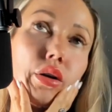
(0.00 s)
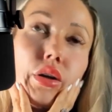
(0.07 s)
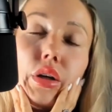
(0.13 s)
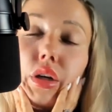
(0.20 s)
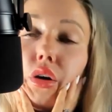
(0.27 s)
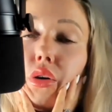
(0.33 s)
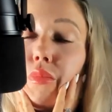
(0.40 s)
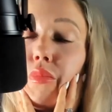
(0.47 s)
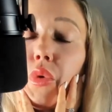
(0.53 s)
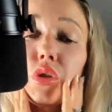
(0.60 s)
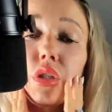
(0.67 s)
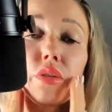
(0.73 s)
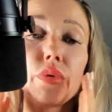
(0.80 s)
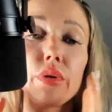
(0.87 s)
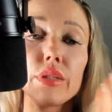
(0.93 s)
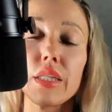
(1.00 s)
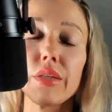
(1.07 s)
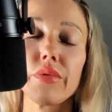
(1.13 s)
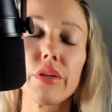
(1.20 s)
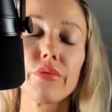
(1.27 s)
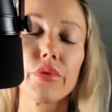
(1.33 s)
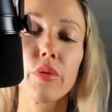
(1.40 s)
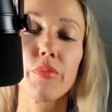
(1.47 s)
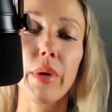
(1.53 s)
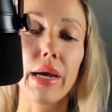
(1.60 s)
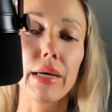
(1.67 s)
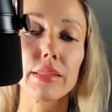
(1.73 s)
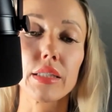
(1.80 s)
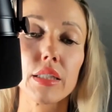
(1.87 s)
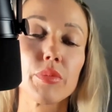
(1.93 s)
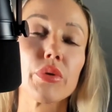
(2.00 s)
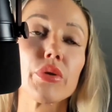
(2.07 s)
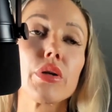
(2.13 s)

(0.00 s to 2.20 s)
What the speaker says: and most of us, even if you're a back sleeper,